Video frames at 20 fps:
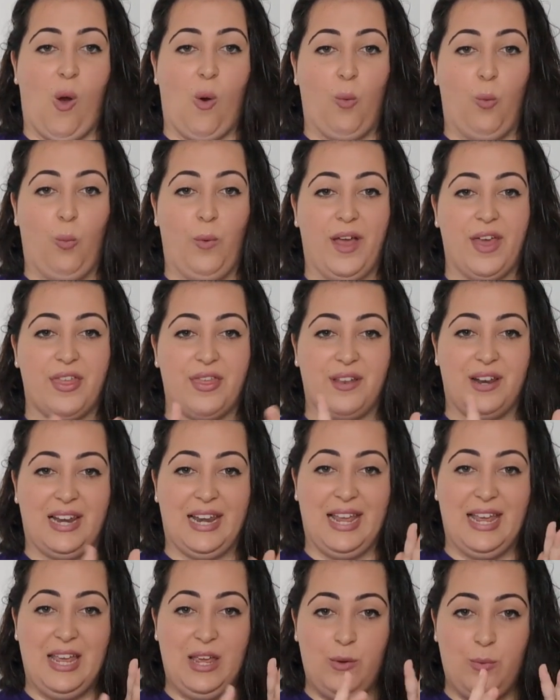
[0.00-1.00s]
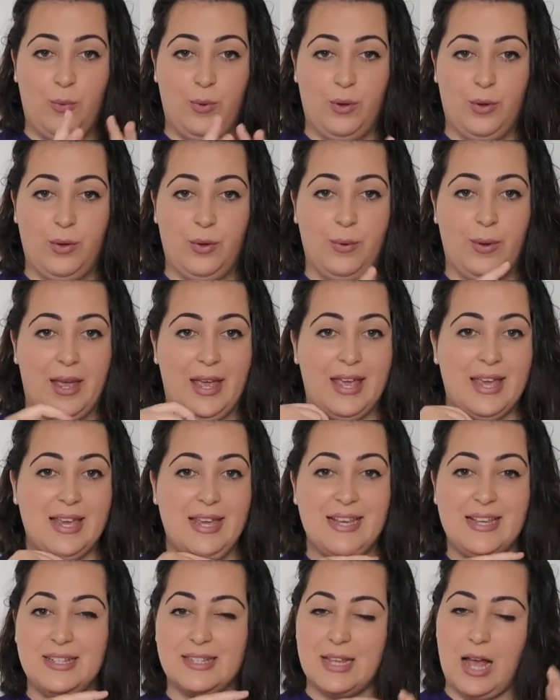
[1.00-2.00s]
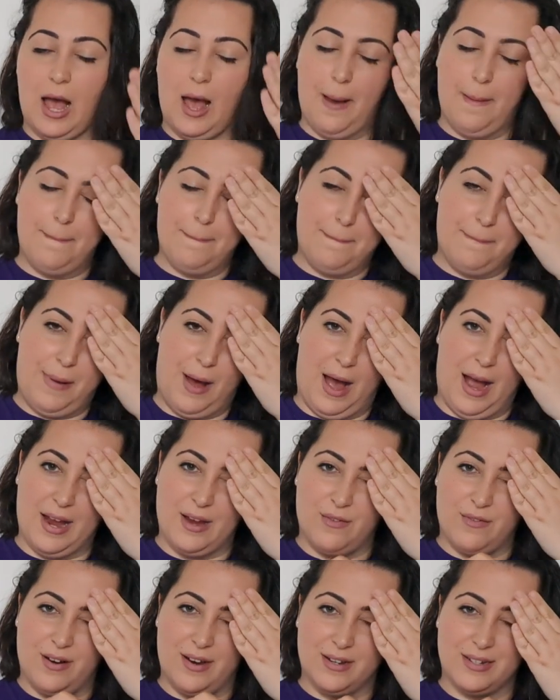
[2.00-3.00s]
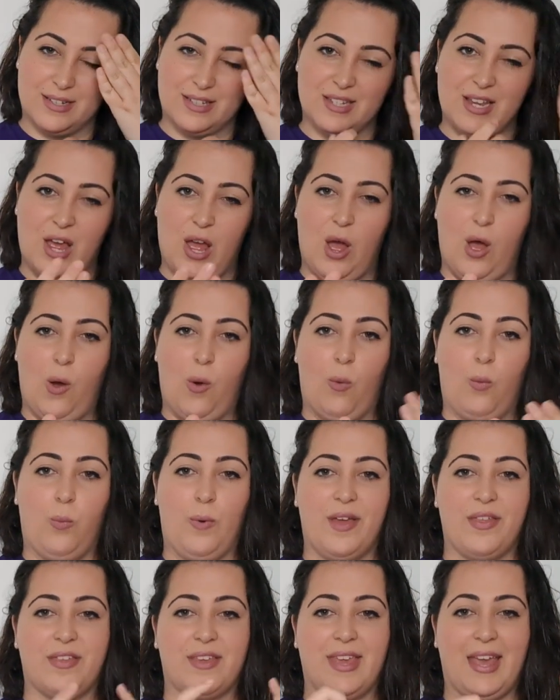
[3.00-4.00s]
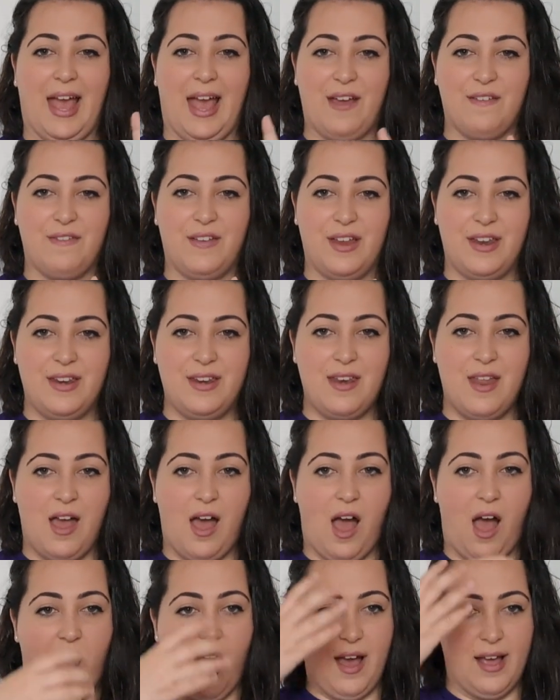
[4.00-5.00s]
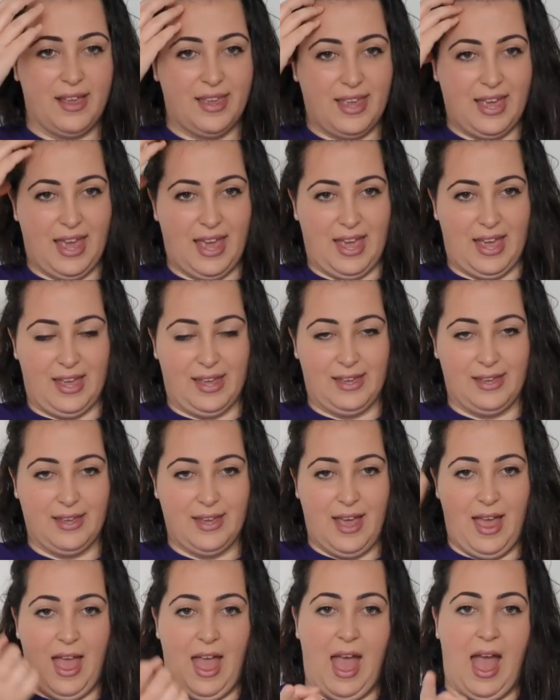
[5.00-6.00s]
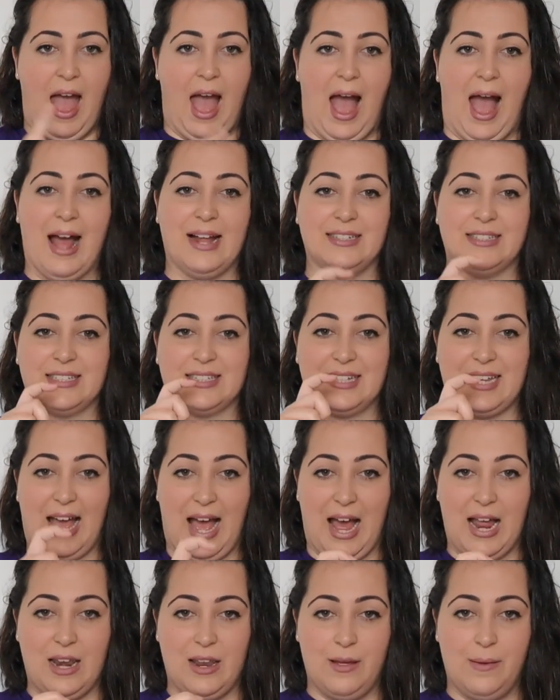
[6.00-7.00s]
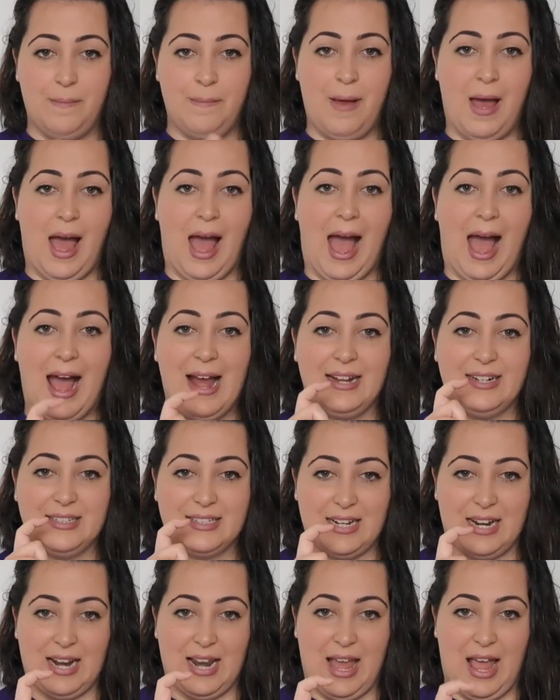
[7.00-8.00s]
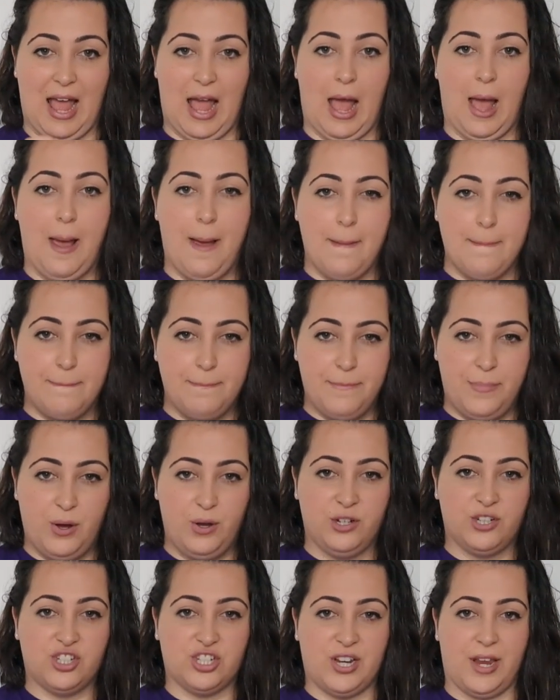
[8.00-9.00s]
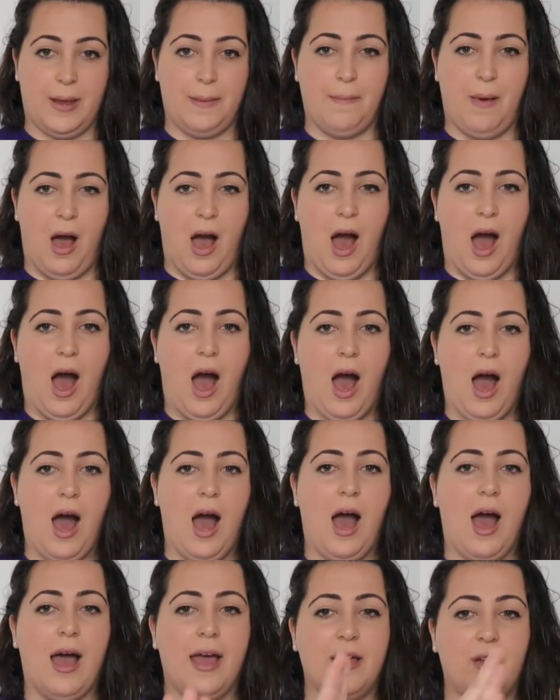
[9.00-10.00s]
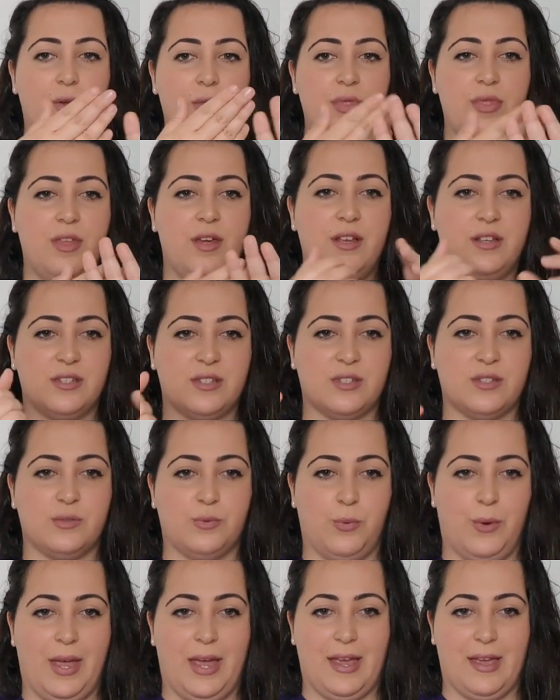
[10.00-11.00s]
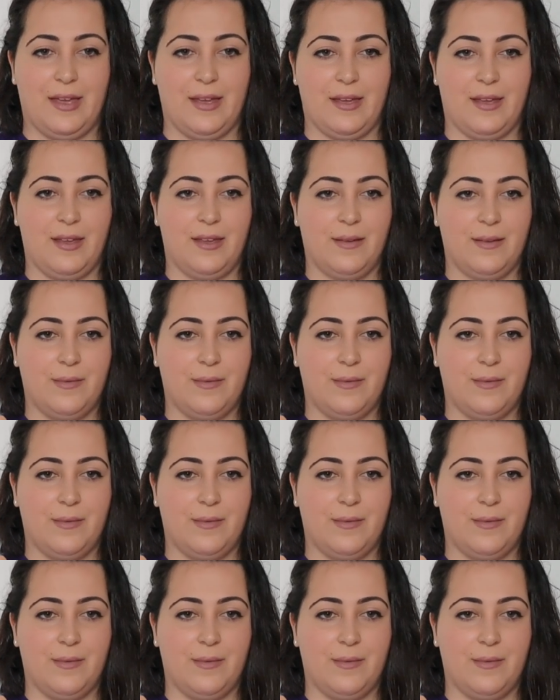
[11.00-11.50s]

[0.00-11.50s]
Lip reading: With Lee Woo, he's a pirate. With Kevin, a king. And Callum and Claire push him high on the swing.